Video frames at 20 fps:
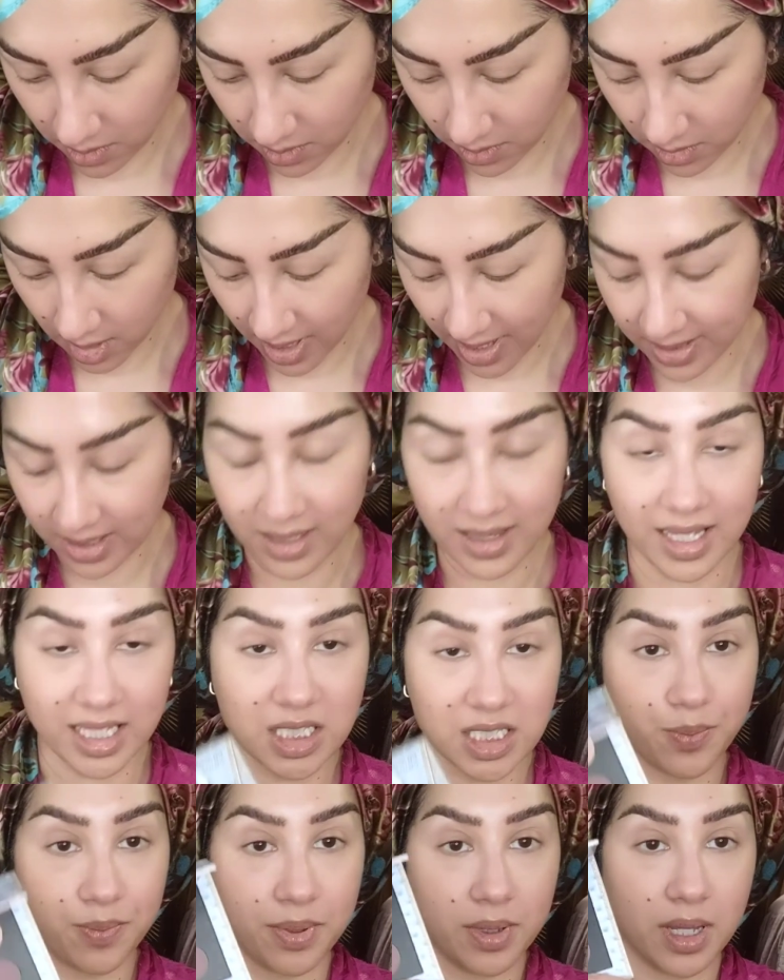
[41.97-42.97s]
I think that's
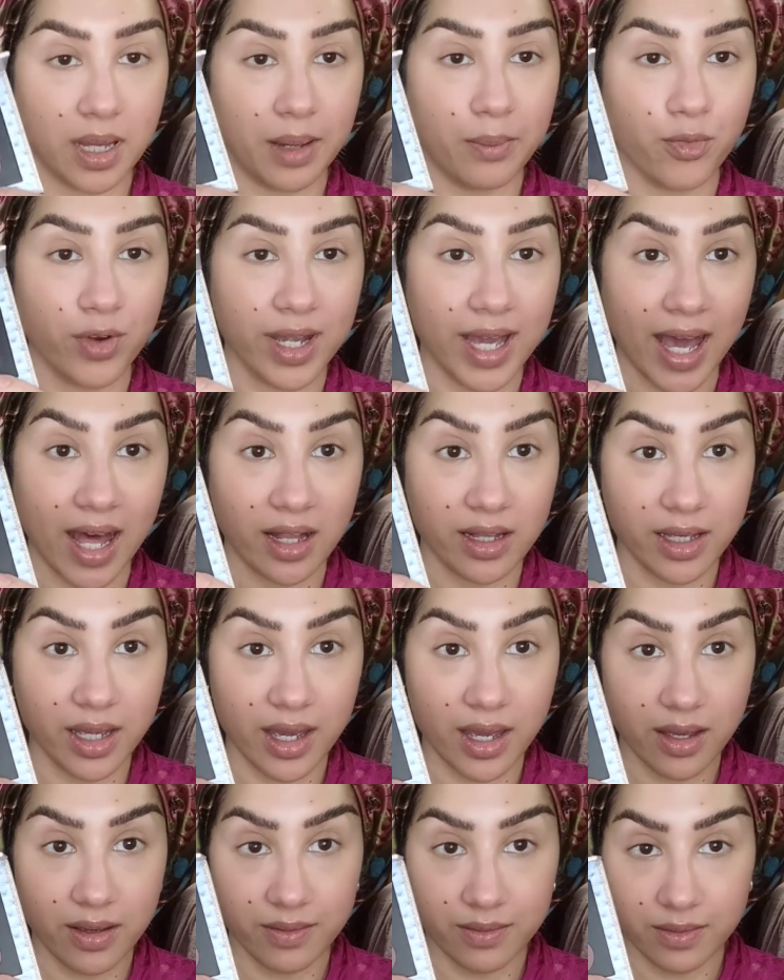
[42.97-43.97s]
Plum Regalia. You
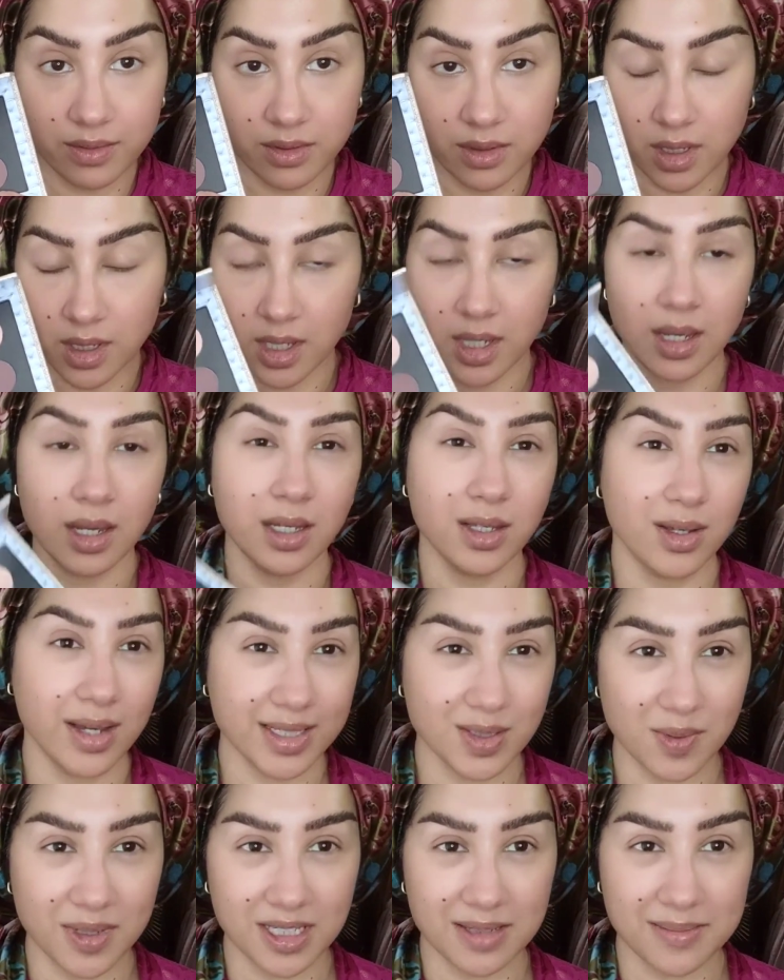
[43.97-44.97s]
guys
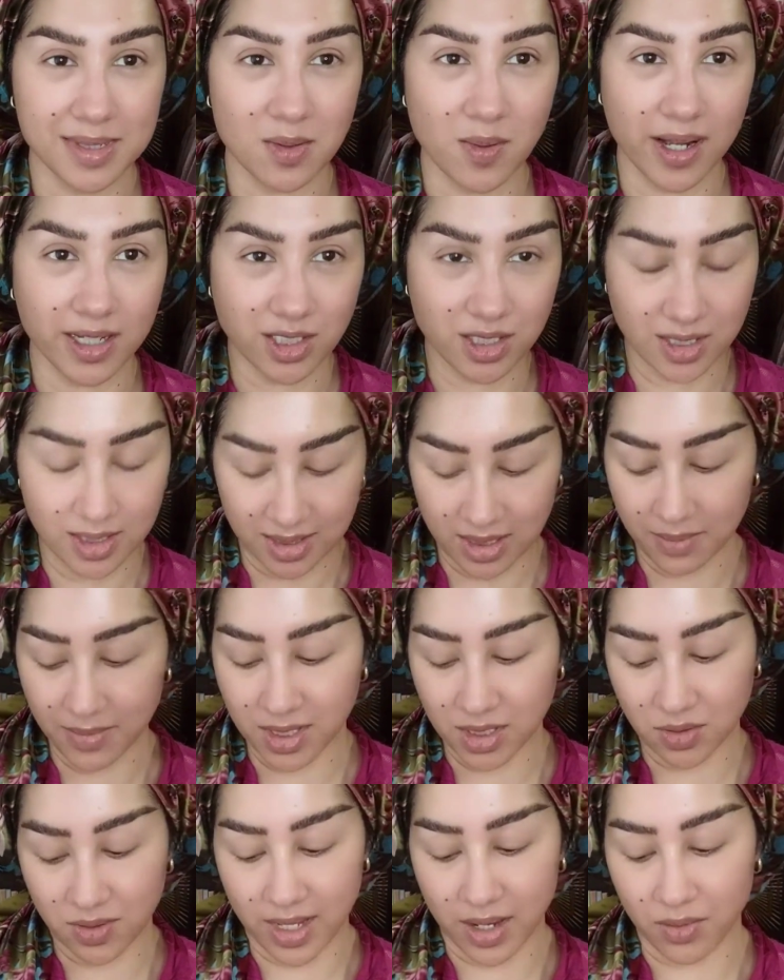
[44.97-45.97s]
want some swatches? Let me do
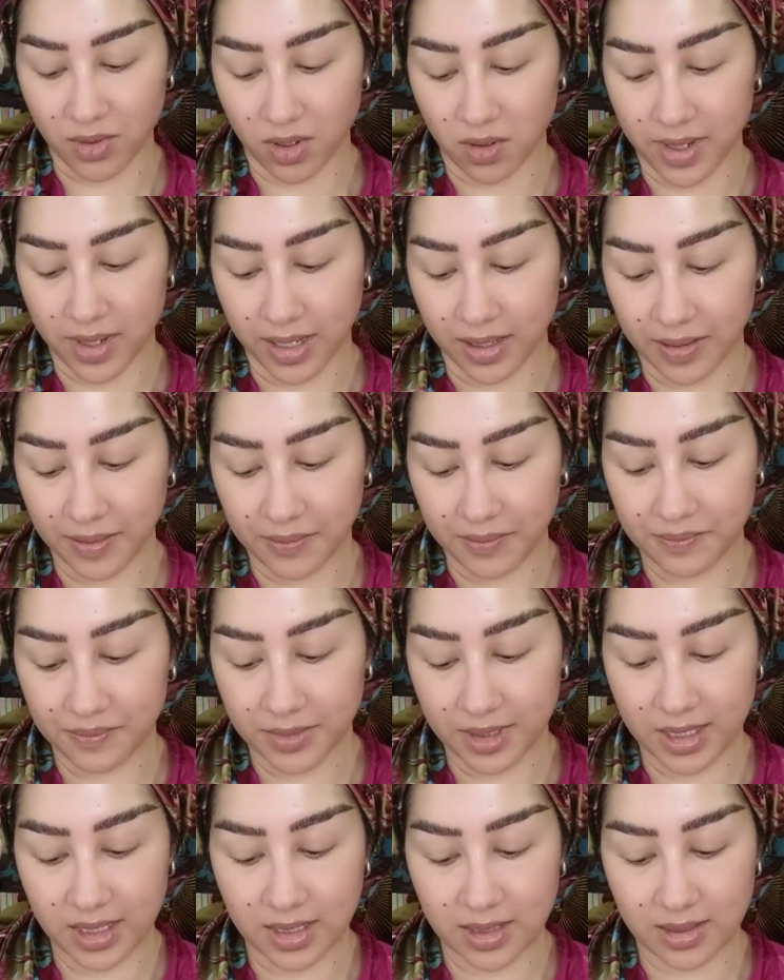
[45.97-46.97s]
that real quick.
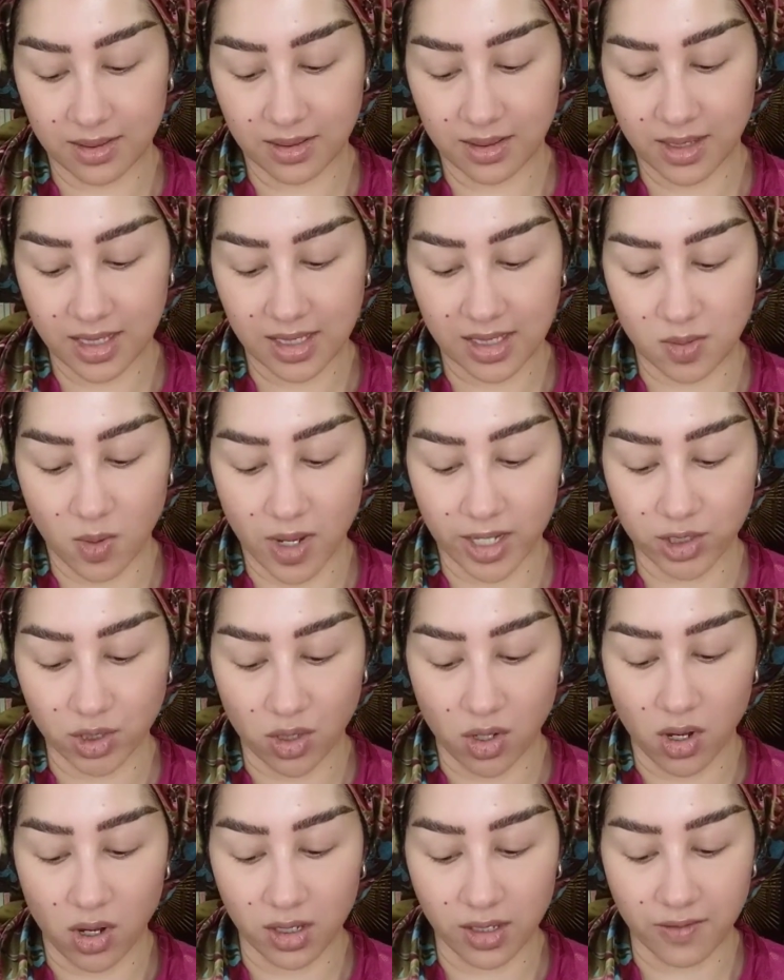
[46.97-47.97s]
Let's swatch
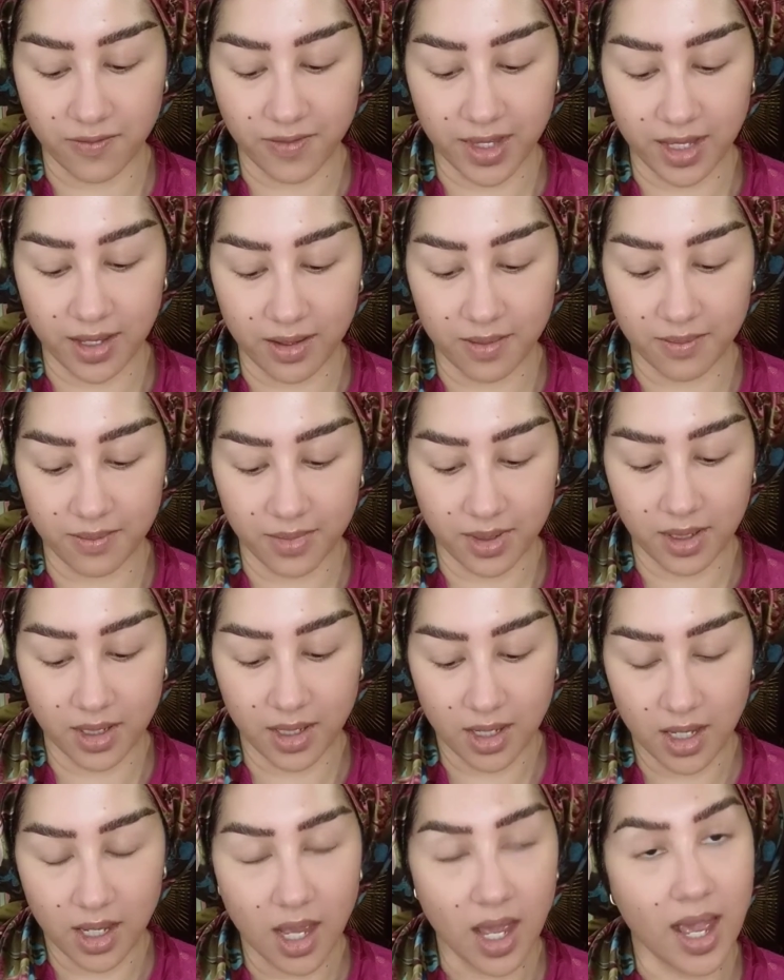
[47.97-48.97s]
all of them
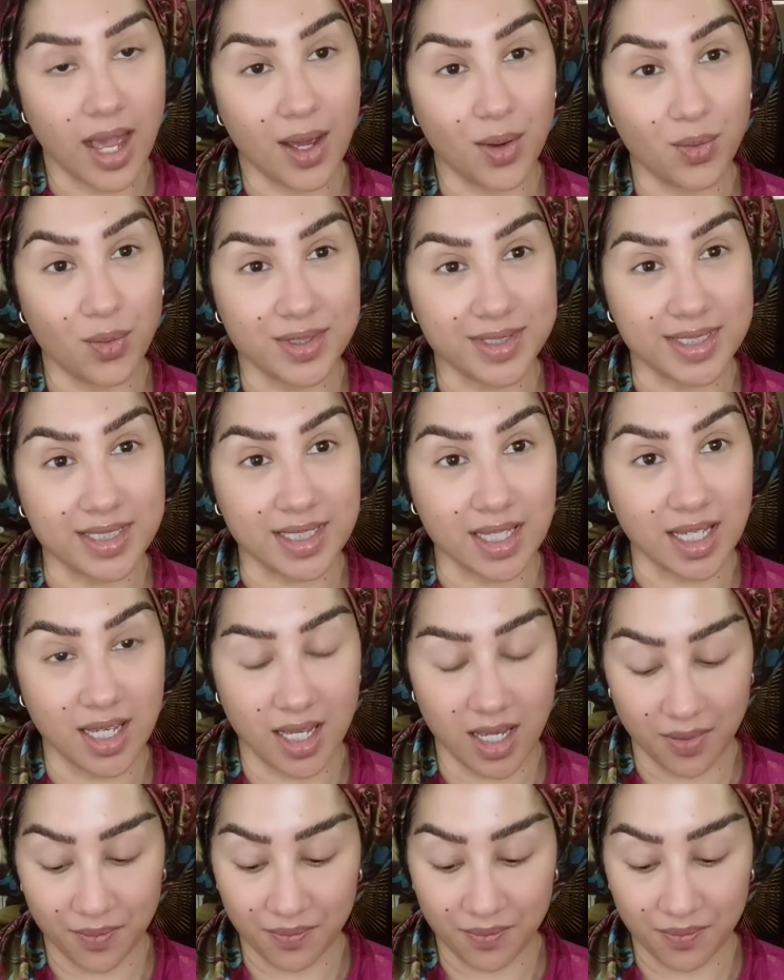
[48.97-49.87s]
and we'll see